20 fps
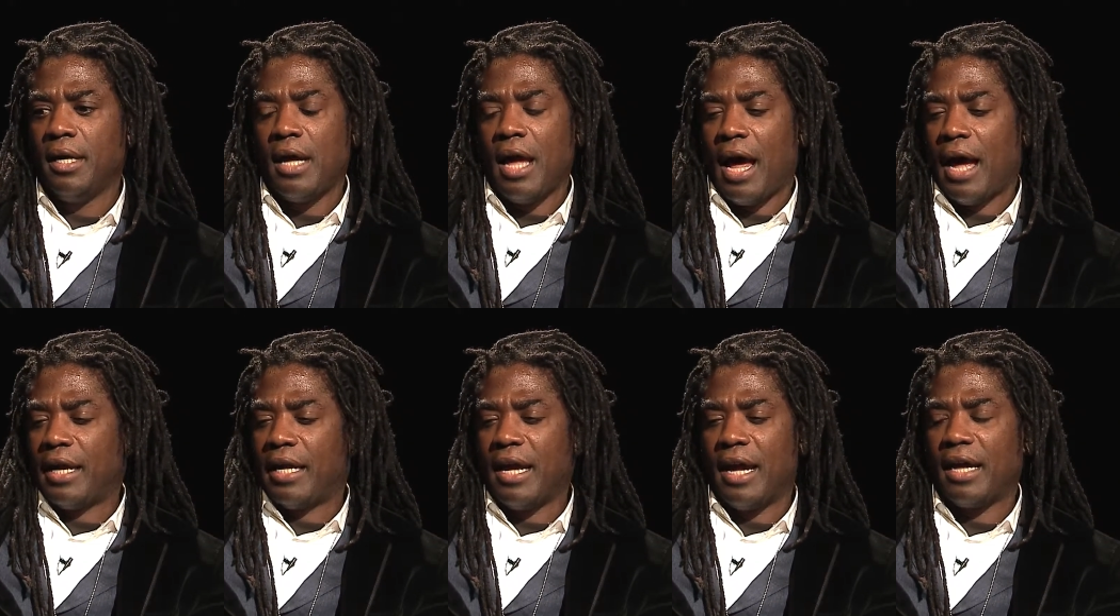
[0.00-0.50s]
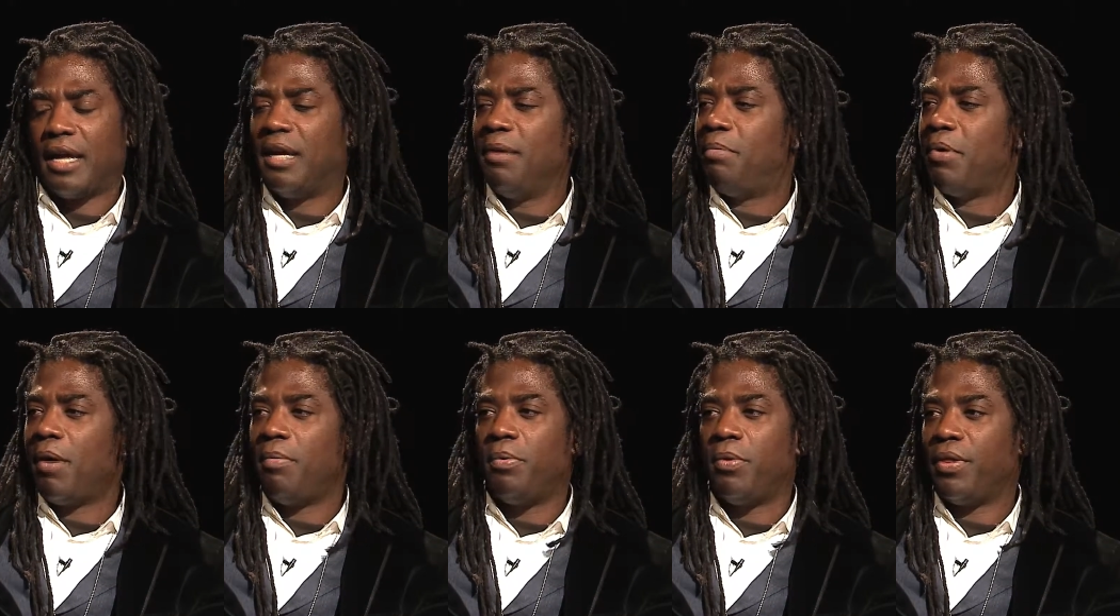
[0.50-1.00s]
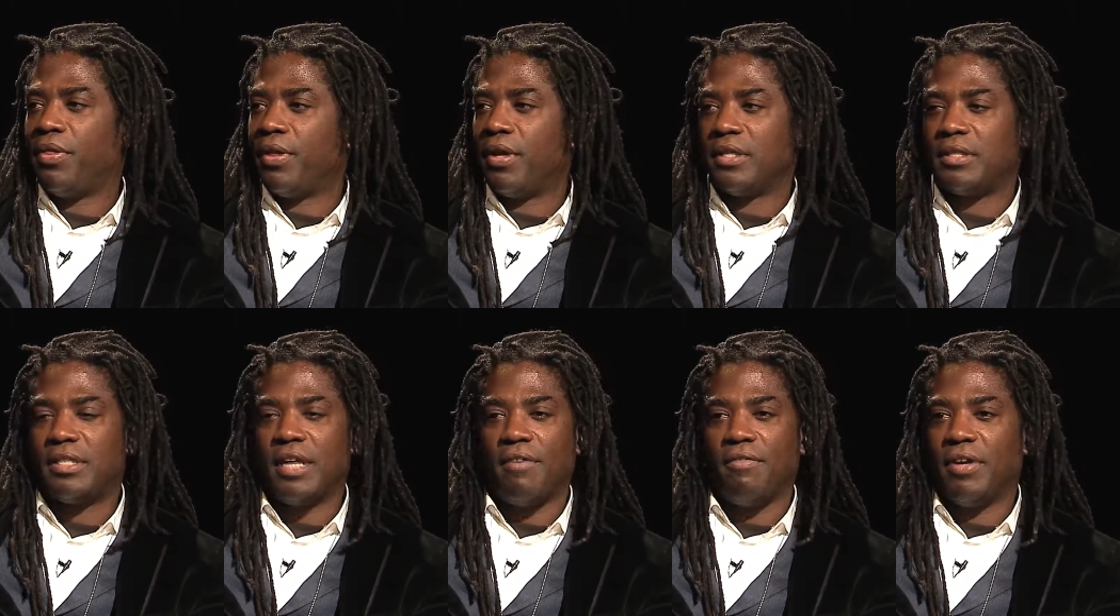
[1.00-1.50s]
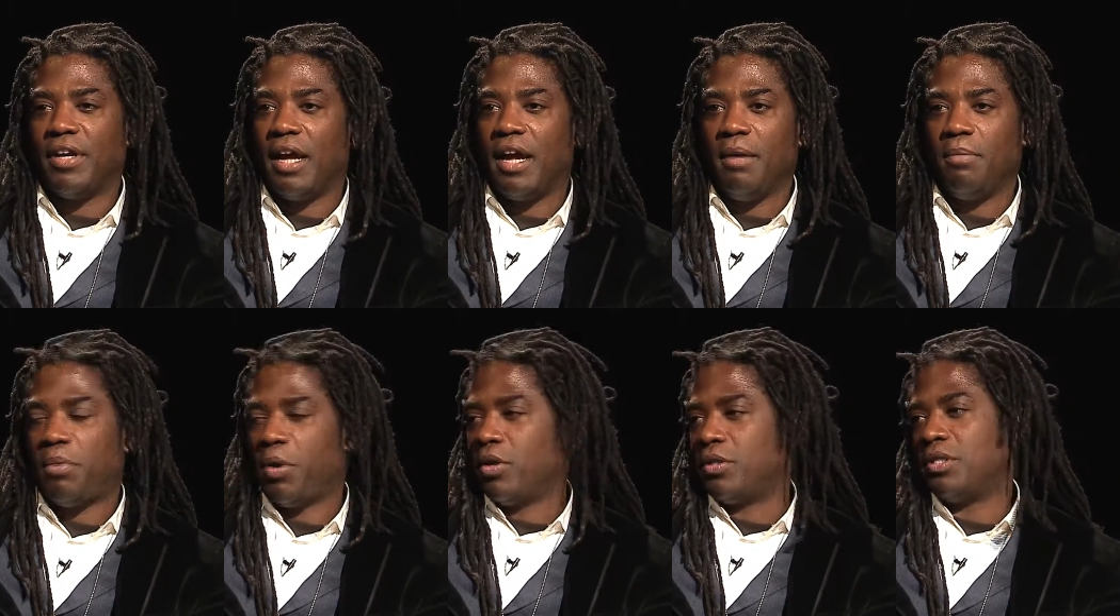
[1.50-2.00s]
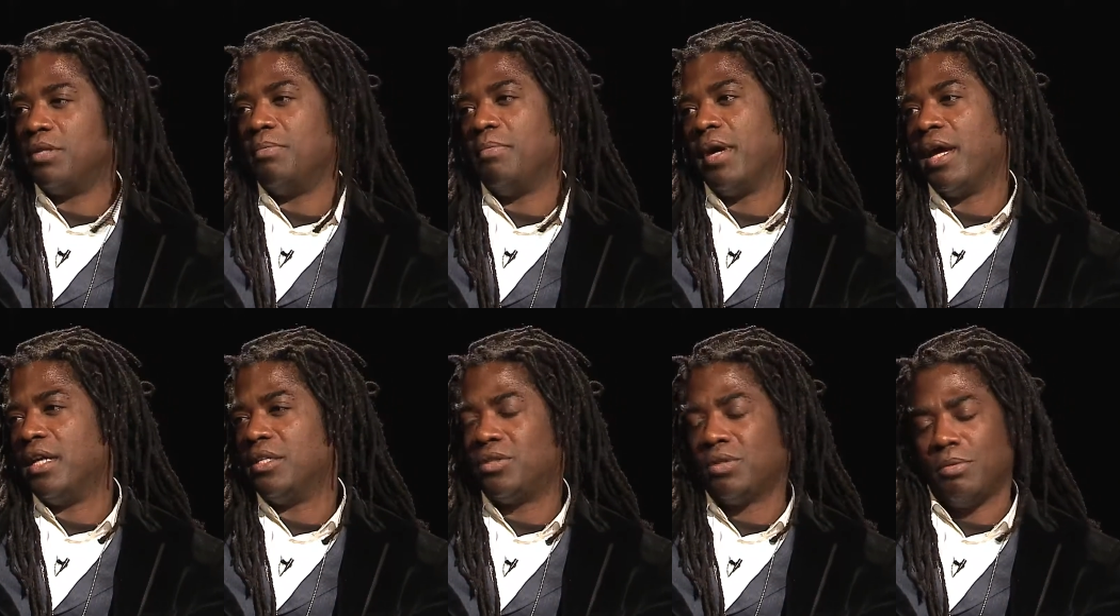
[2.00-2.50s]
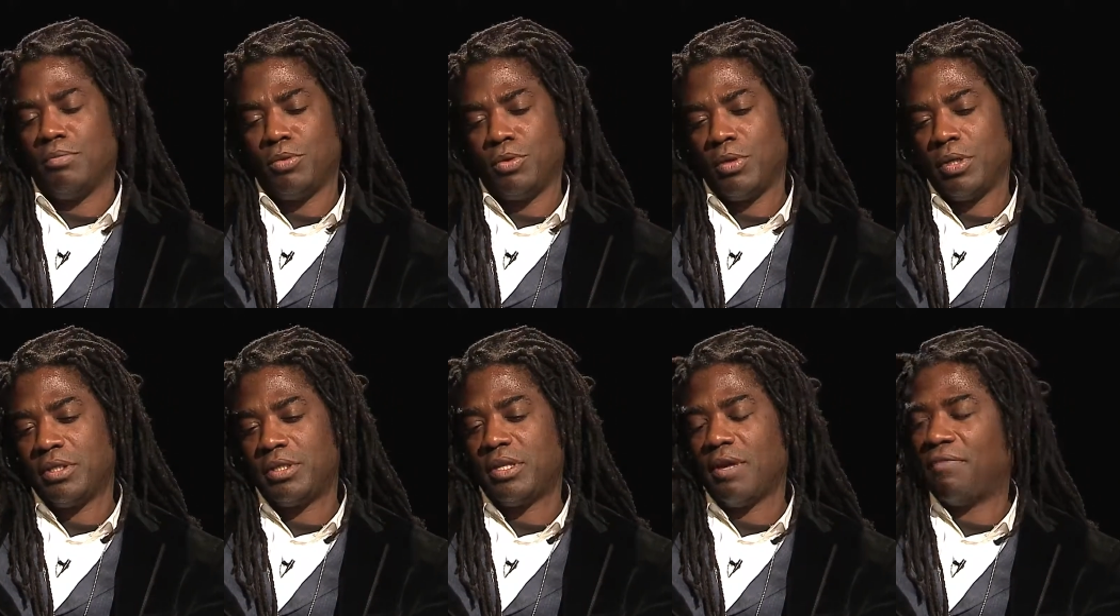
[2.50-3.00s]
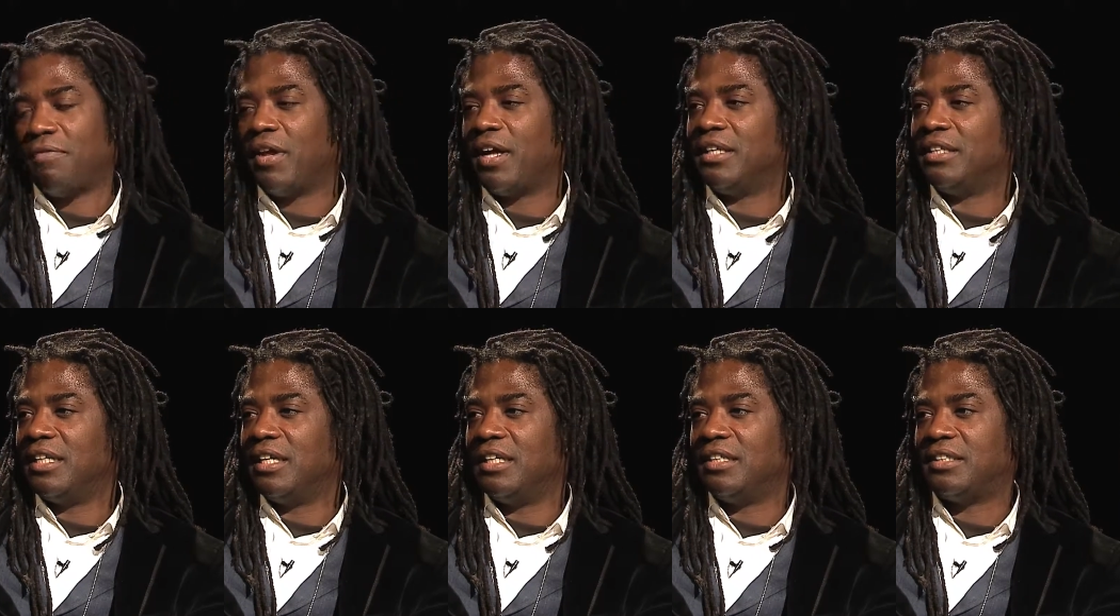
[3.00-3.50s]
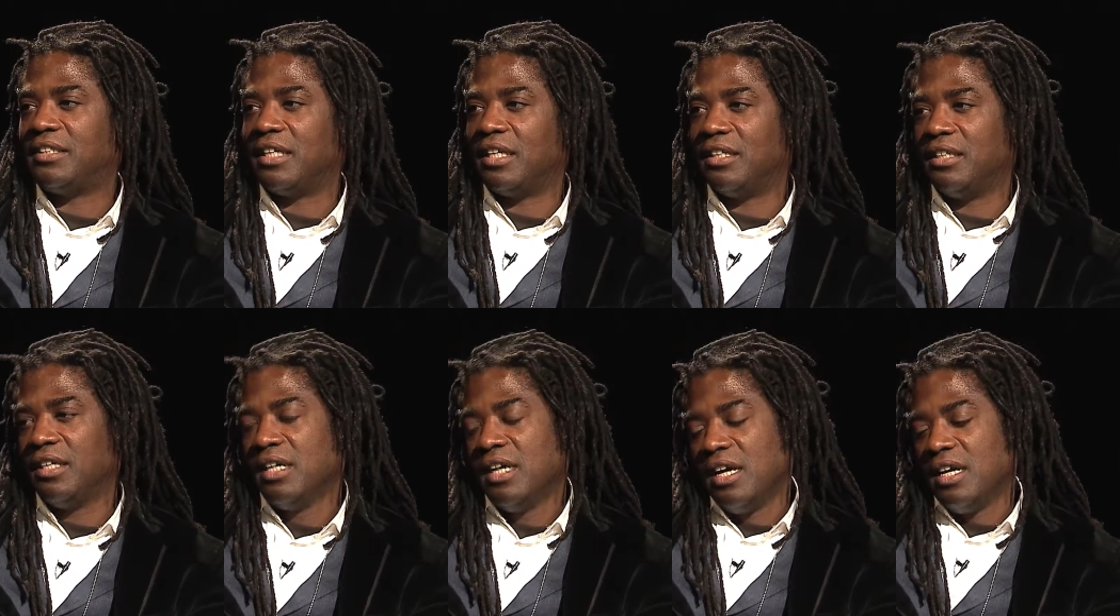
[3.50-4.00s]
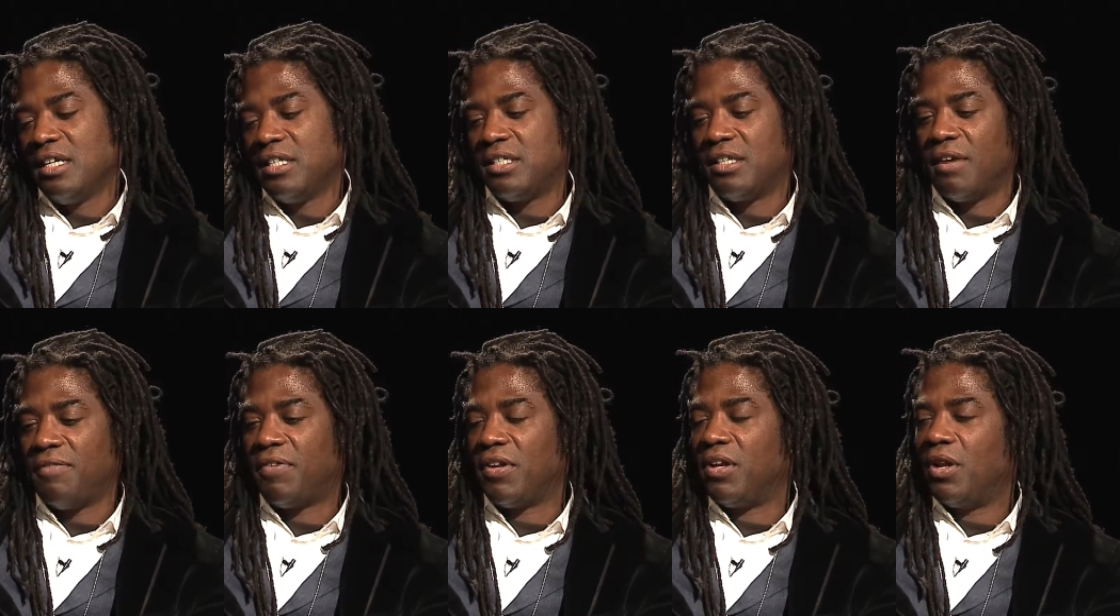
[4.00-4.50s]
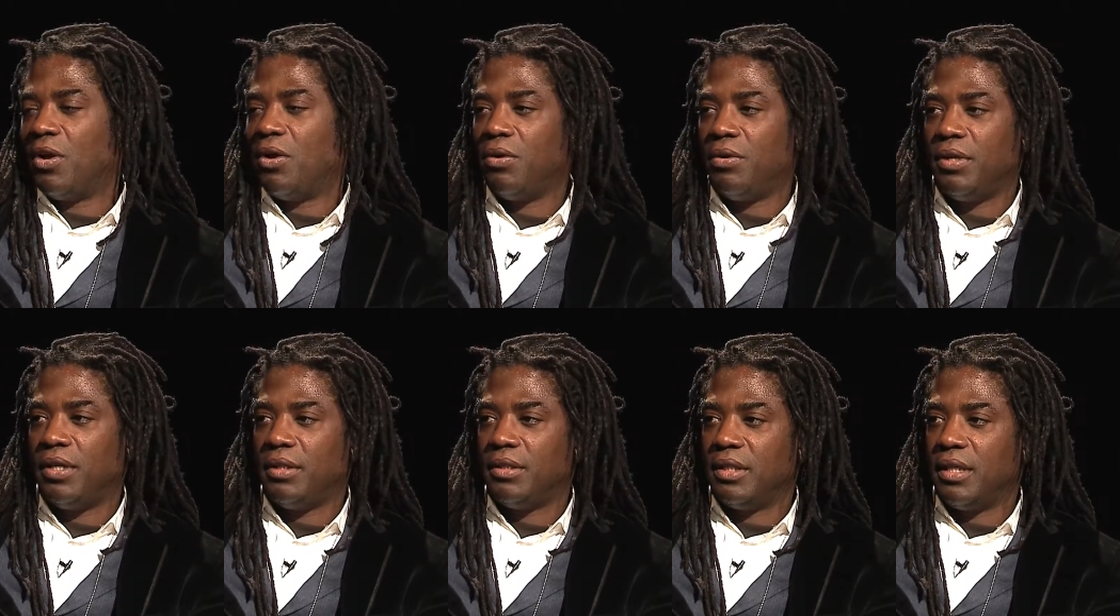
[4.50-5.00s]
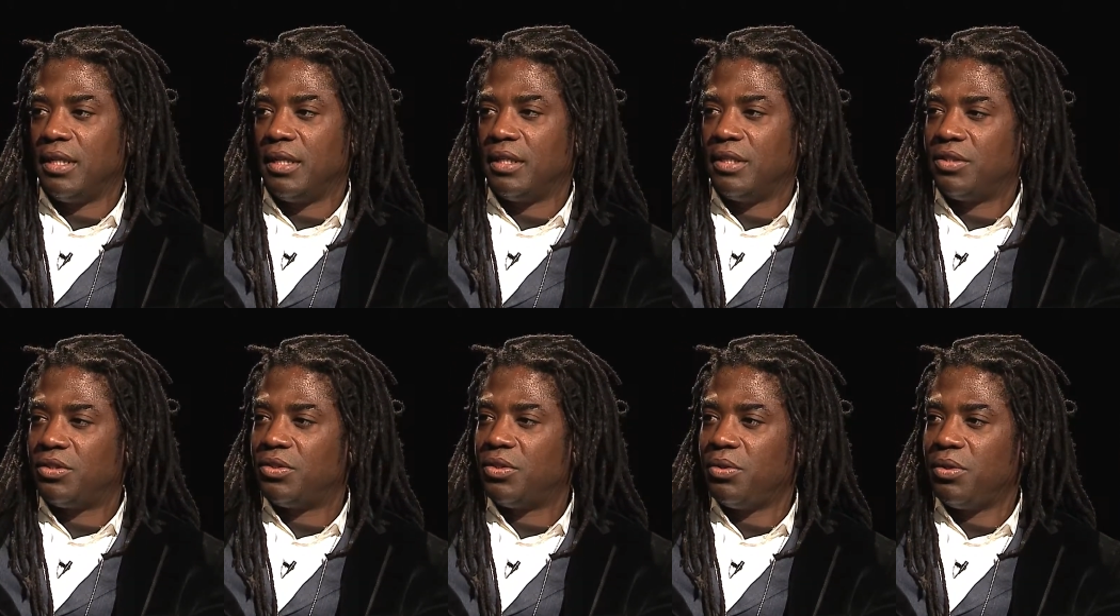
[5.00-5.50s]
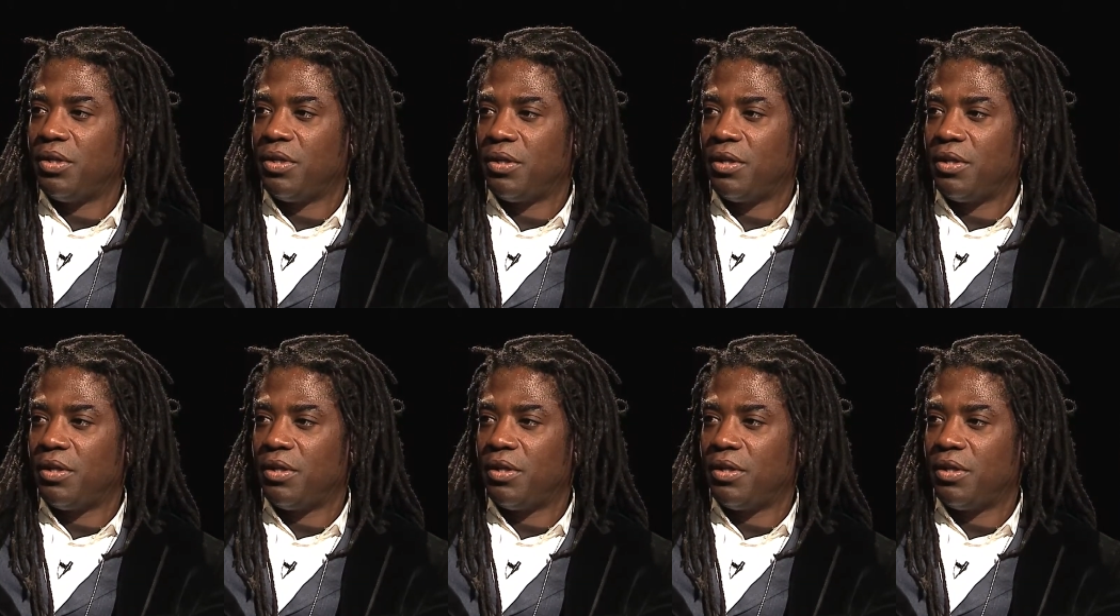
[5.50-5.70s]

yeah. I can't keep up with a seven, eight person band, so I'm doing stuff like this and uh -huh. stuff alone in, in, the studio.